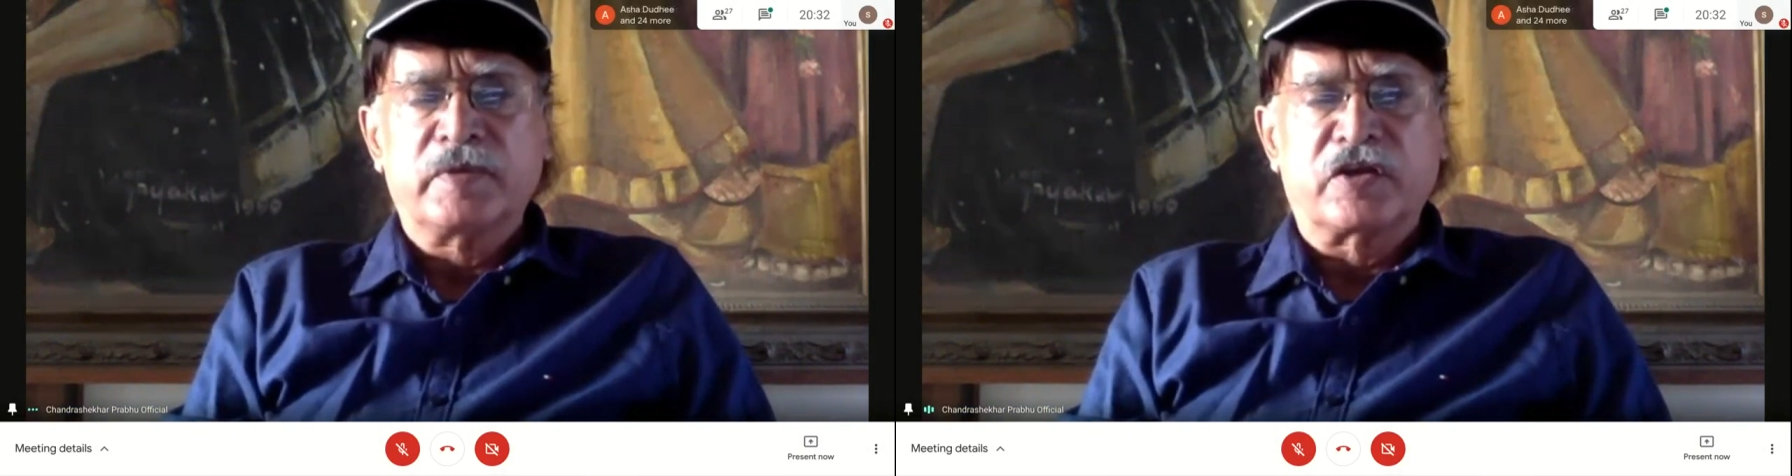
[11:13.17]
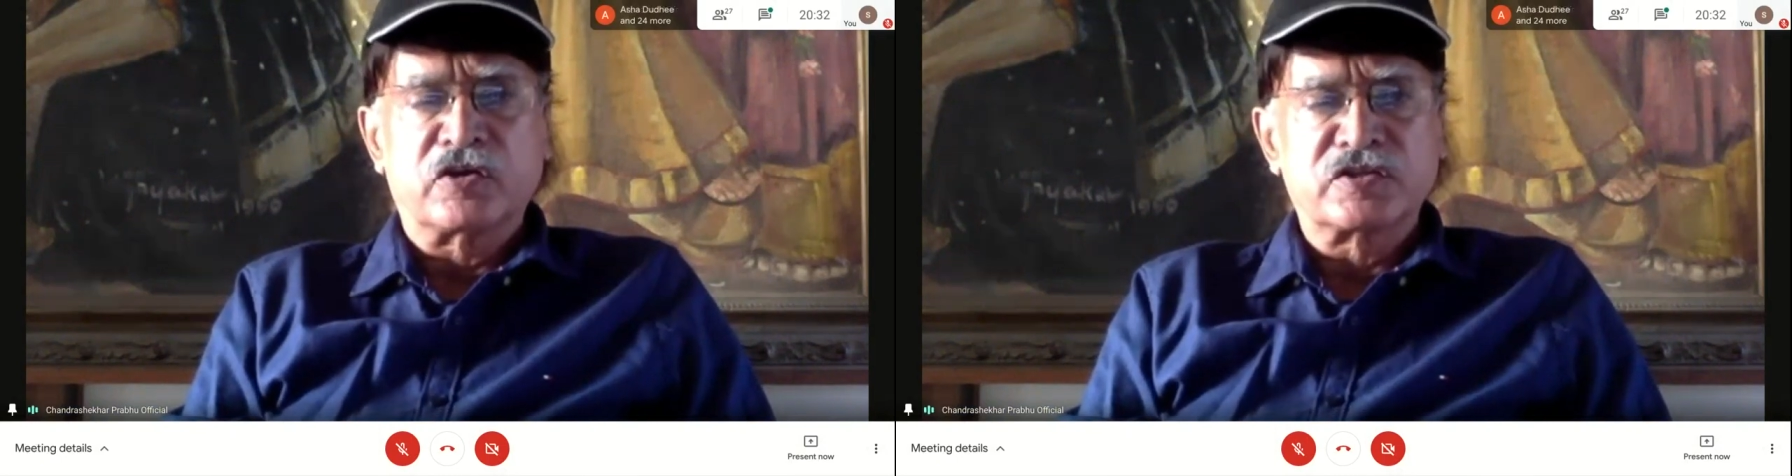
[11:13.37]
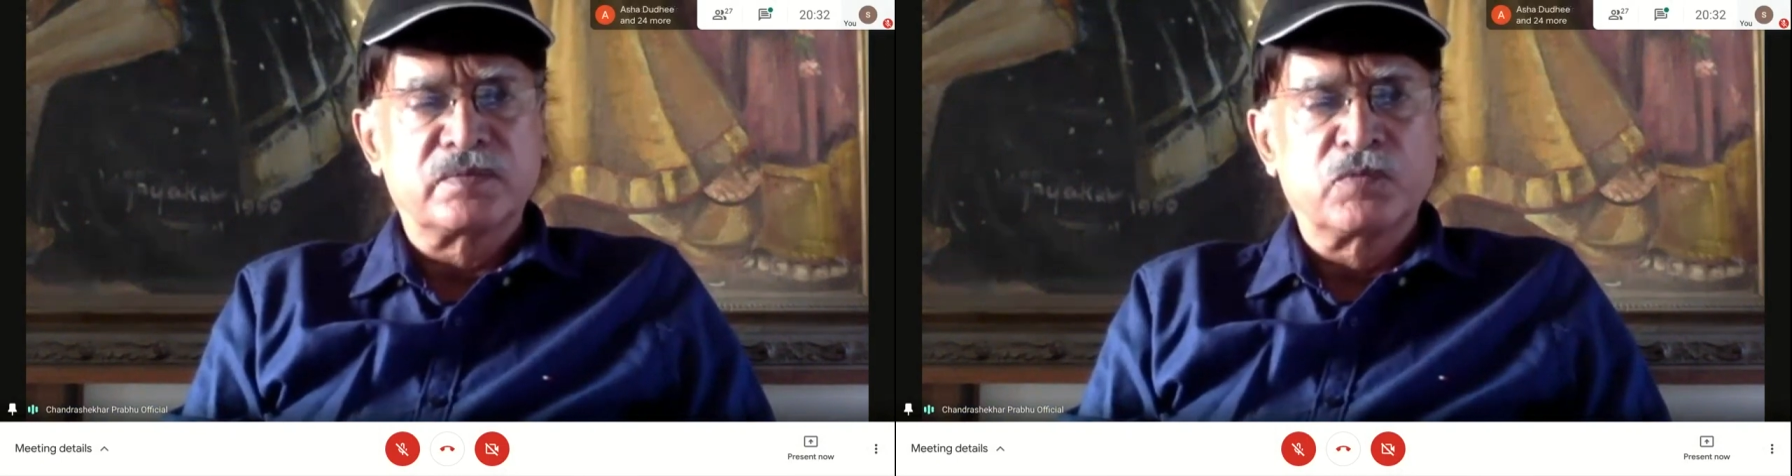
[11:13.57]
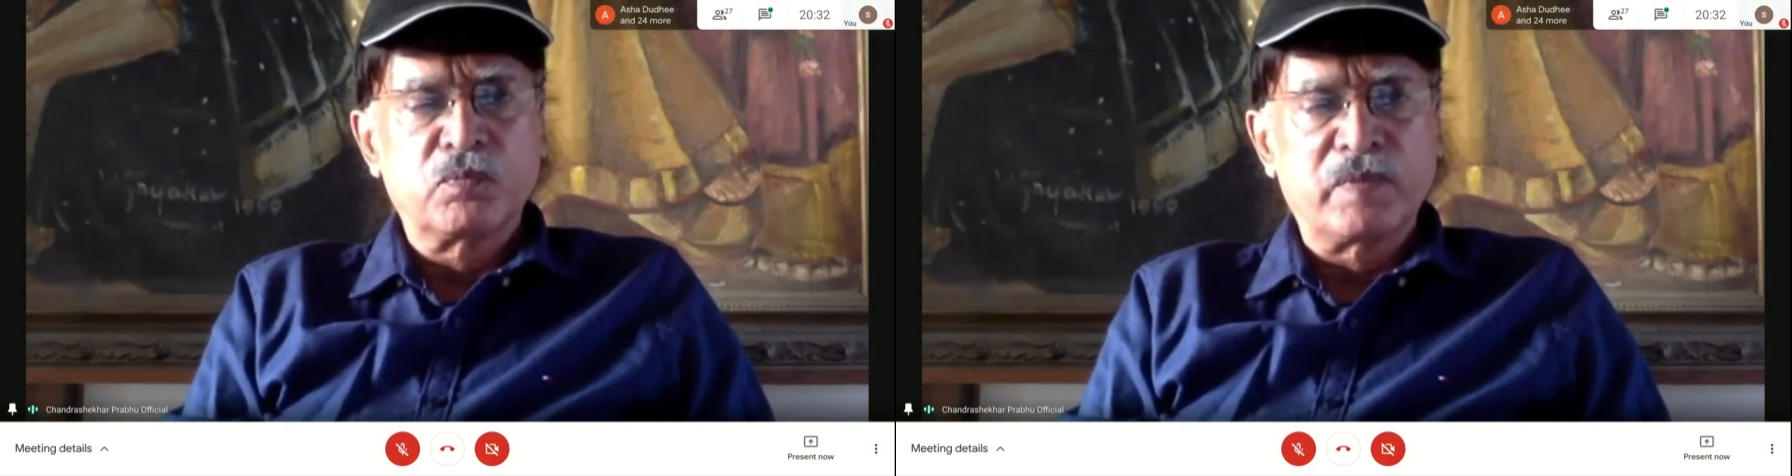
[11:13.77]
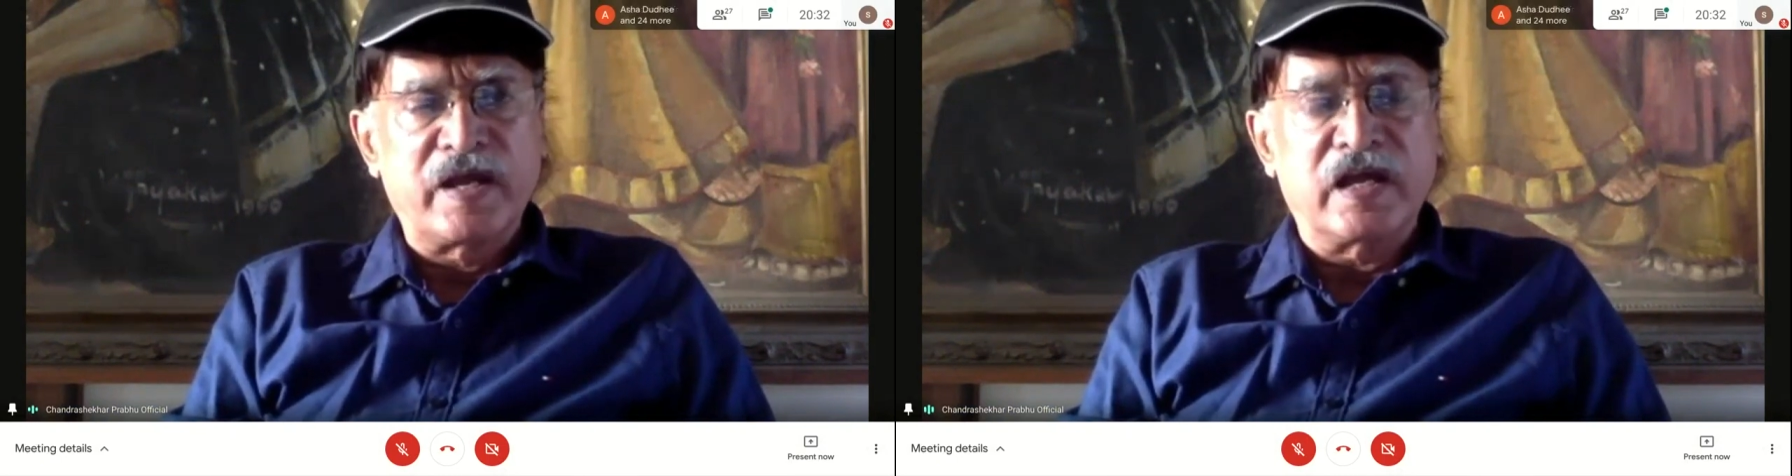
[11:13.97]
because in
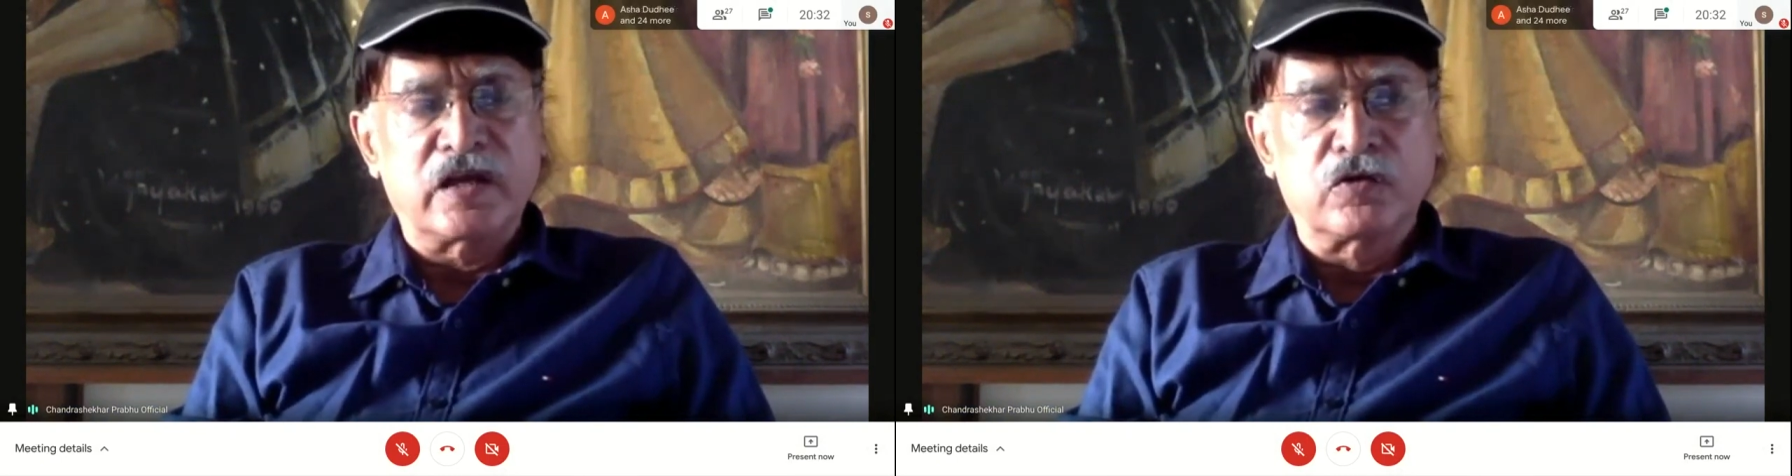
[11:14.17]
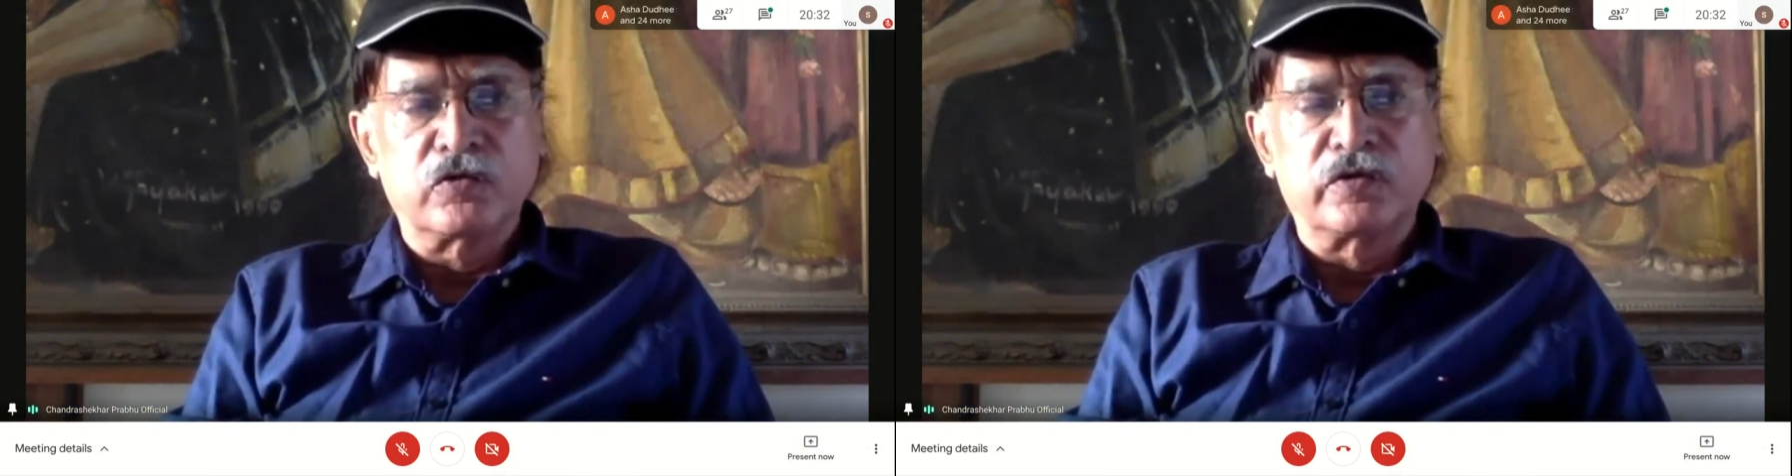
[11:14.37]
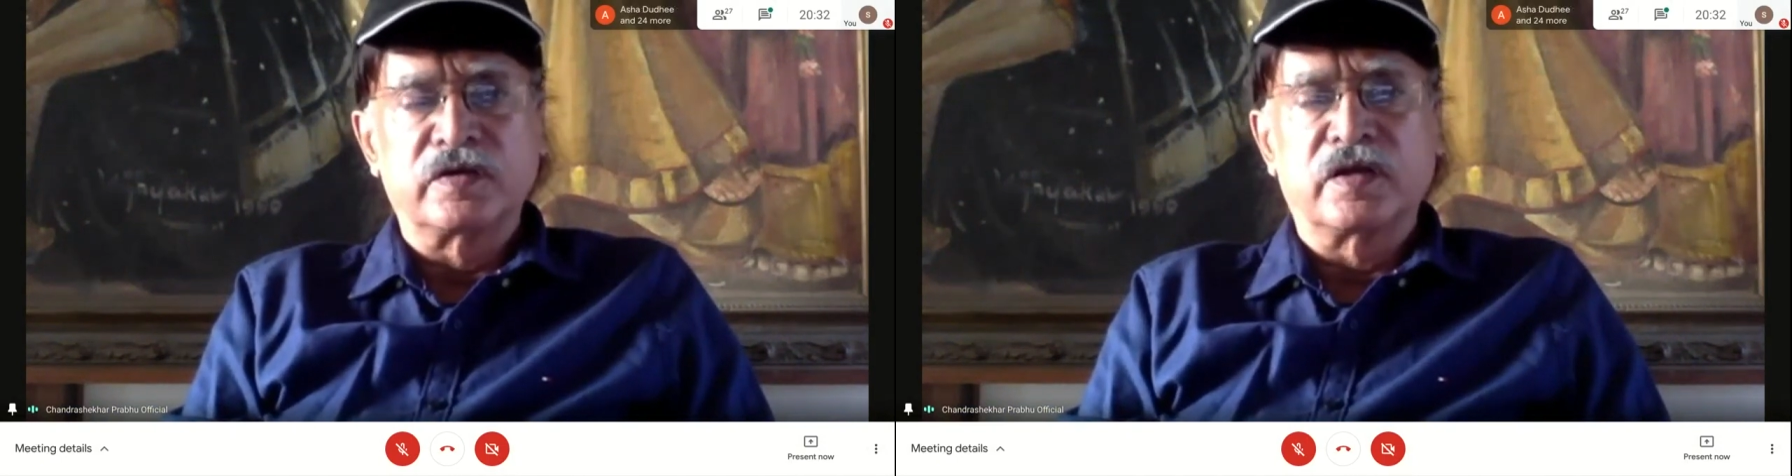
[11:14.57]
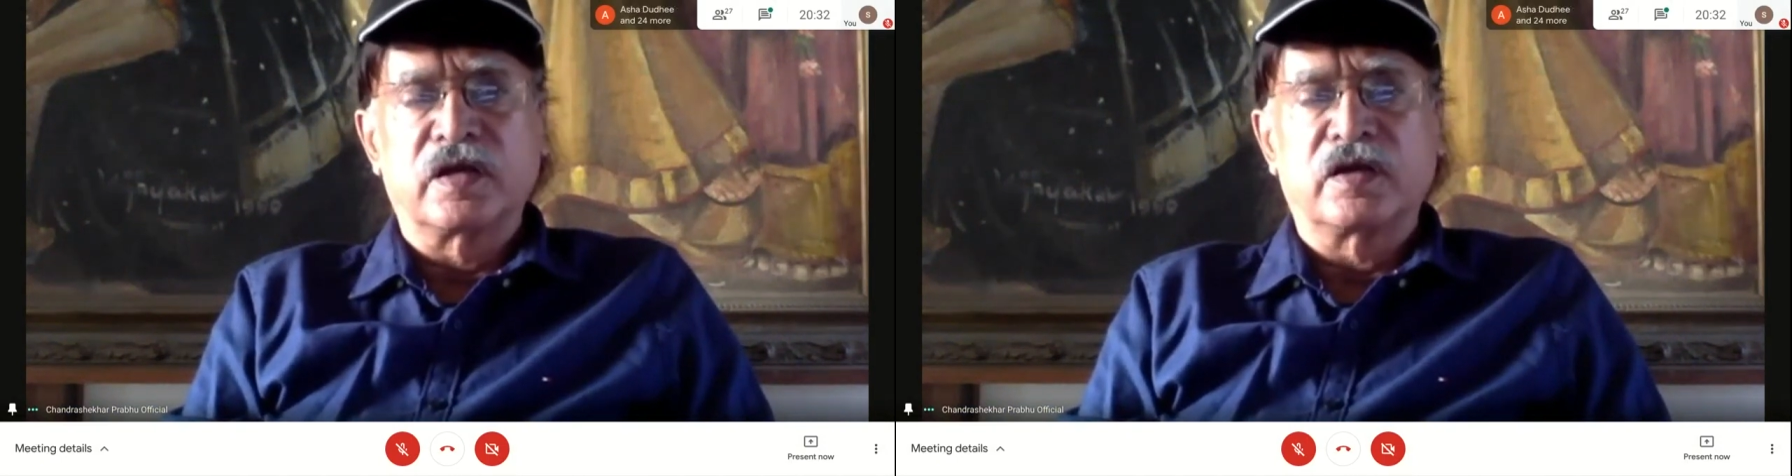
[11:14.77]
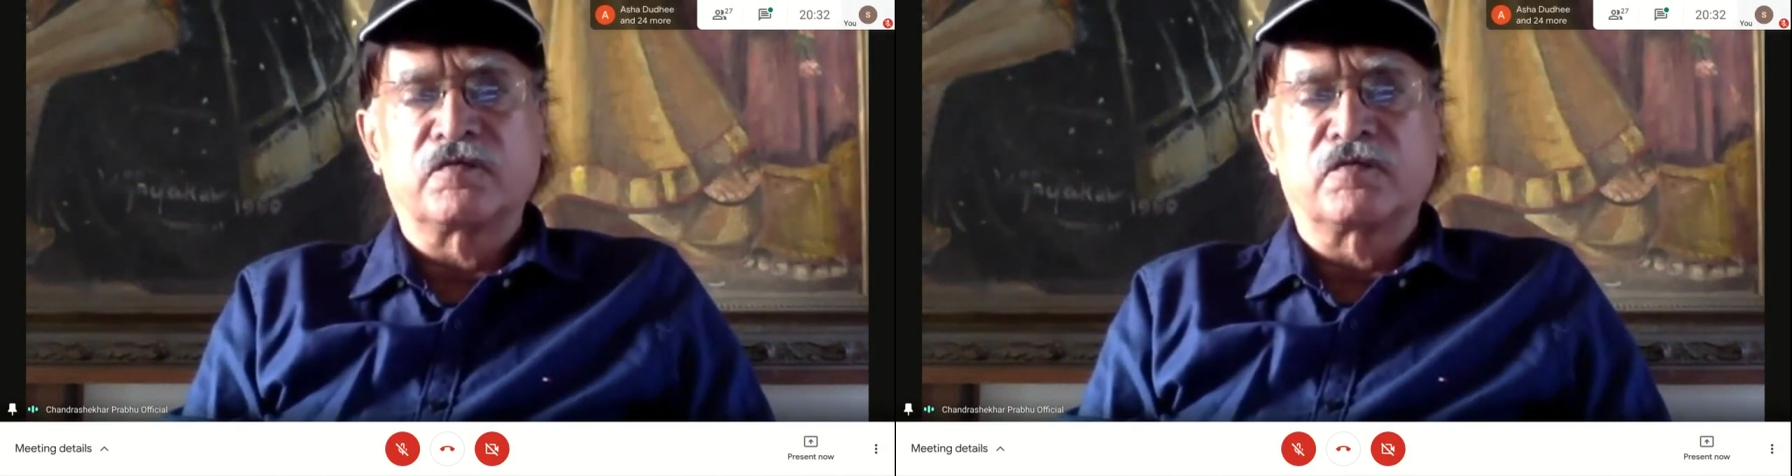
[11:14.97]
Mumbai alone,